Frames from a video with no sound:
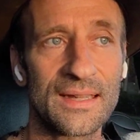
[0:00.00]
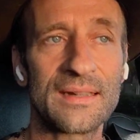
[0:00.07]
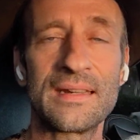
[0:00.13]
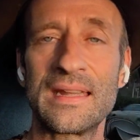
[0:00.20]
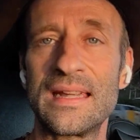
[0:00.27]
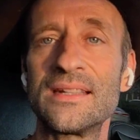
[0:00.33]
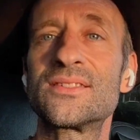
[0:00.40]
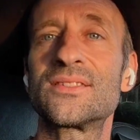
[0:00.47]

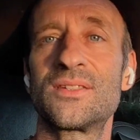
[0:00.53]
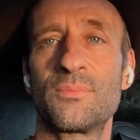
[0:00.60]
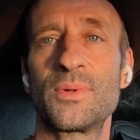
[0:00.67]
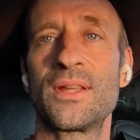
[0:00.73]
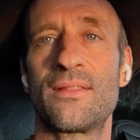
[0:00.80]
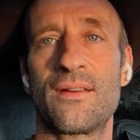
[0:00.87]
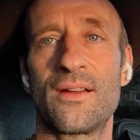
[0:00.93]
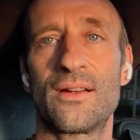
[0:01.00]
needs to be
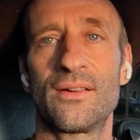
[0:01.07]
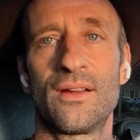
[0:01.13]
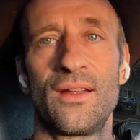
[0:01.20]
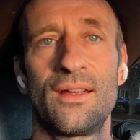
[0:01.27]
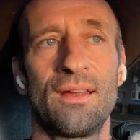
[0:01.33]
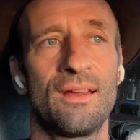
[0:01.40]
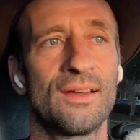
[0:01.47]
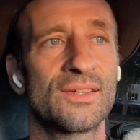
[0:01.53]
there.
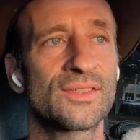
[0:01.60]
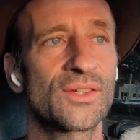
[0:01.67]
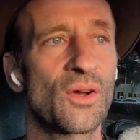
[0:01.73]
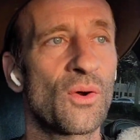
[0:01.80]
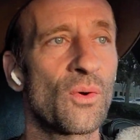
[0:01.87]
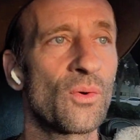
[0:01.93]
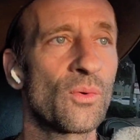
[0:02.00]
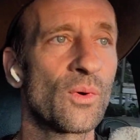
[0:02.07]

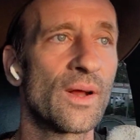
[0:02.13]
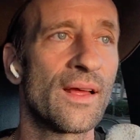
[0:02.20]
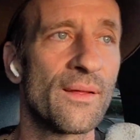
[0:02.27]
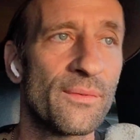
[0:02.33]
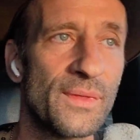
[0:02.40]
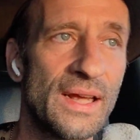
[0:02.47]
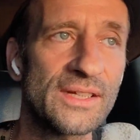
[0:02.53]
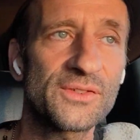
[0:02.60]
So
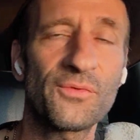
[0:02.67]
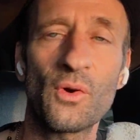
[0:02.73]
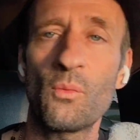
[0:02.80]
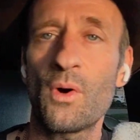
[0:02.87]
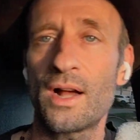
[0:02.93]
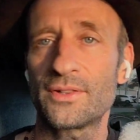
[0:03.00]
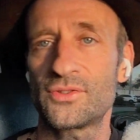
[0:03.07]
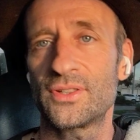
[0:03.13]
thanks for
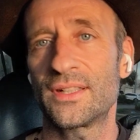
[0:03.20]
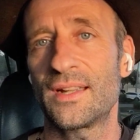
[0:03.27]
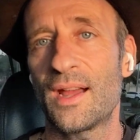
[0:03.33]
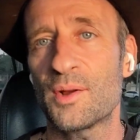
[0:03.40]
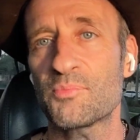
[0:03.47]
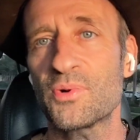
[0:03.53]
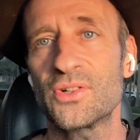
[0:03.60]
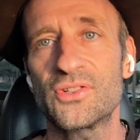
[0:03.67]
watching.
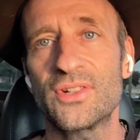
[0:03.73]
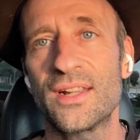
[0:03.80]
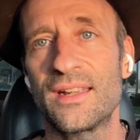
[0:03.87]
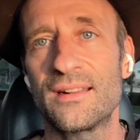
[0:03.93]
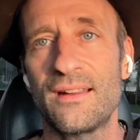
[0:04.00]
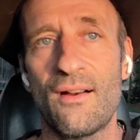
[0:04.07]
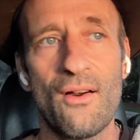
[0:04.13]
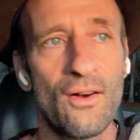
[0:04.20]
I
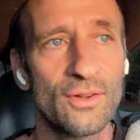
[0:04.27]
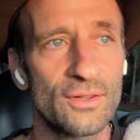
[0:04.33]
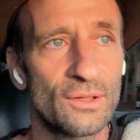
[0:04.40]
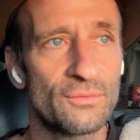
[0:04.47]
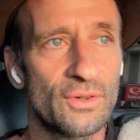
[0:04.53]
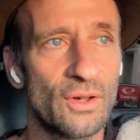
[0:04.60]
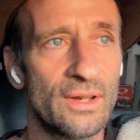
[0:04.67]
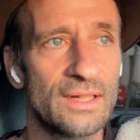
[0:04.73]
appreciate all
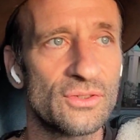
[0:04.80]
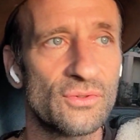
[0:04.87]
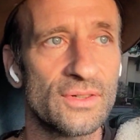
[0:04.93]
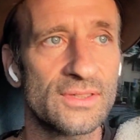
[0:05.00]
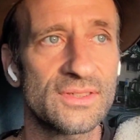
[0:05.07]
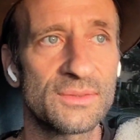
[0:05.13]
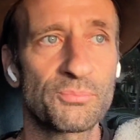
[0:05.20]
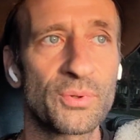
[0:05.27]
of your
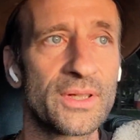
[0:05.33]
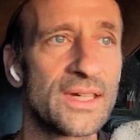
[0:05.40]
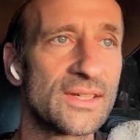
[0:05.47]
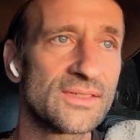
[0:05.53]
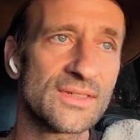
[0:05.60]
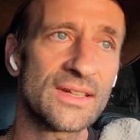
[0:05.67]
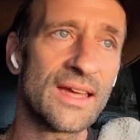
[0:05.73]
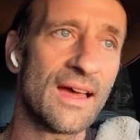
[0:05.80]
interest.
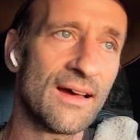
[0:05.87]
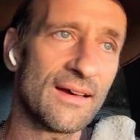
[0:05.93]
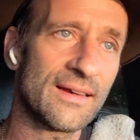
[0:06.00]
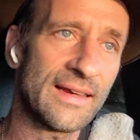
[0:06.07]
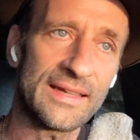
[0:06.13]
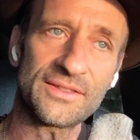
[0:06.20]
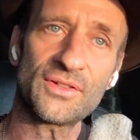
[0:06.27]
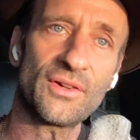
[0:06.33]
Please
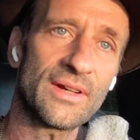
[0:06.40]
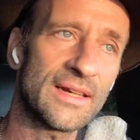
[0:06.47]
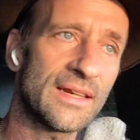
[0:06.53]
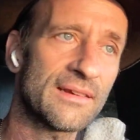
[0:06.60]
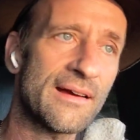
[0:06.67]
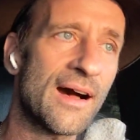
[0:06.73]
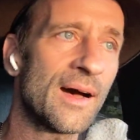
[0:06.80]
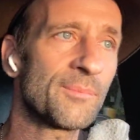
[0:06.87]
enter any
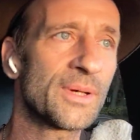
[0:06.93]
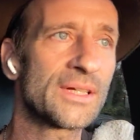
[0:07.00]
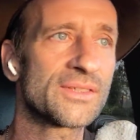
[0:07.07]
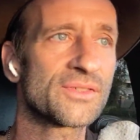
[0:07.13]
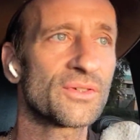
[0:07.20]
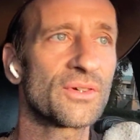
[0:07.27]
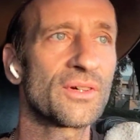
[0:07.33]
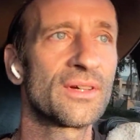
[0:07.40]

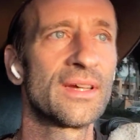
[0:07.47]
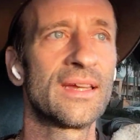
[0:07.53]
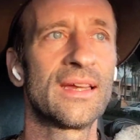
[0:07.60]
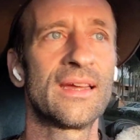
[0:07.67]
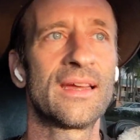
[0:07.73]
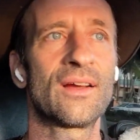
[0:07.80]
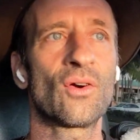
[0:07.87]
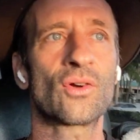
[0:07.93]
comments or
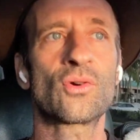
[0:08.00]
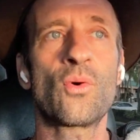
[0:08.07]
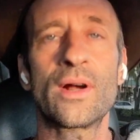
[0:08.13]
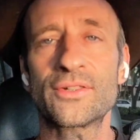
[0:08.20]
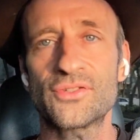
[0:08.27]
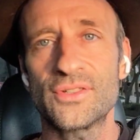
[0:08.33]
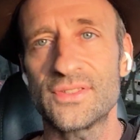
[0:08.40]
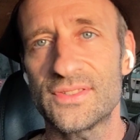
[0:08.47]

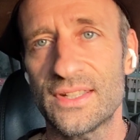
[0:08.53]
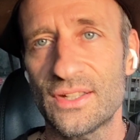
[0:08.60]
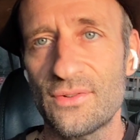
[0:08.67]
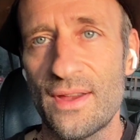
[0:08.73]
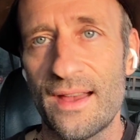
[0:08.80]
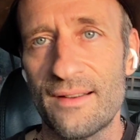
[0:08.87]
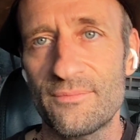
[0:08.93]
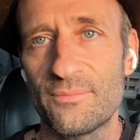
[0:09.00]
questions that you
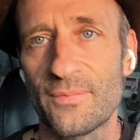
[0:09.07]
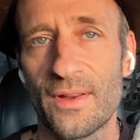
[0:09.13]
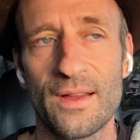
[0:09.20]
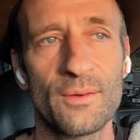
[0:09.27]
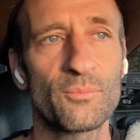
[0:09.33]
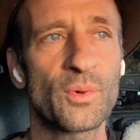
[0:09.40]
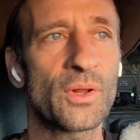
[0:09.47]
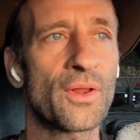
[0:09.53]
have
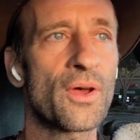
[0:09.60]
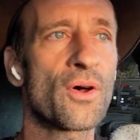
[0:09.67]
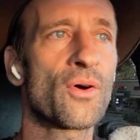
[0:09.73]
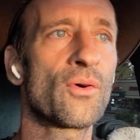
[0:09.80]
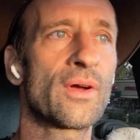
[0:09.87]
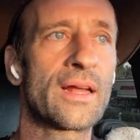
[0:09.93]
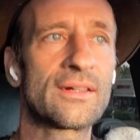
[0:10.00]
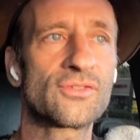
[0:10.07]

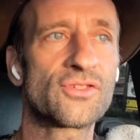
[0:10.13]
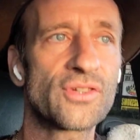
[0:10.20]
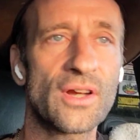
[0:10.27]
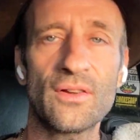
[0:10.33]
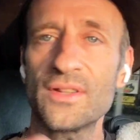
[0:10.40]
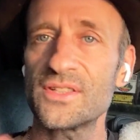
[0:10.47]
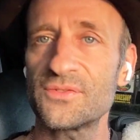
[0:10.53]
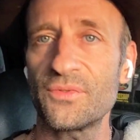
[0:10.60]
below, and
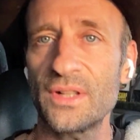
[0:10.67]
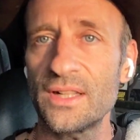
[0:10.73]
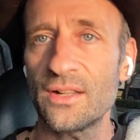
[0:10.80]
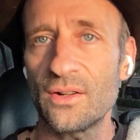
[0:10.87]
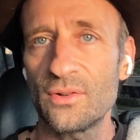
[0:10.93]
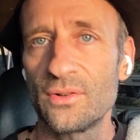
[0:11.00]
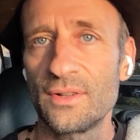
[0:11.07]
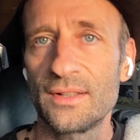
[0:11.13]
share this
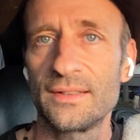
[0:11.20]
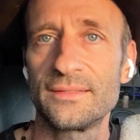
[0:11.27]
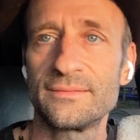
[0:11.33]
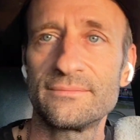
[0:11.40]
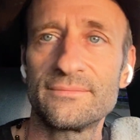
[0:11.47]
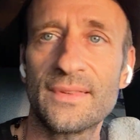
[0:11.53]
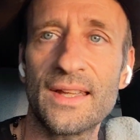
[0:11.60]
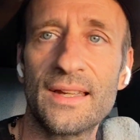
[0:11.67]
video.
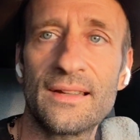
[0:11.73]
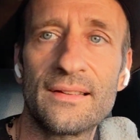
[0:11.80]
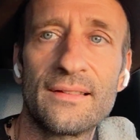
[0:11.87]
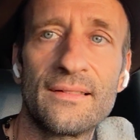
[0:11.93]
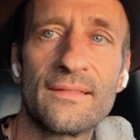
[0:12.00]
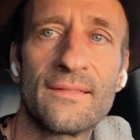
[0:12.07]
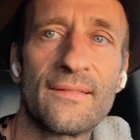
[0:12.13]
Thanks.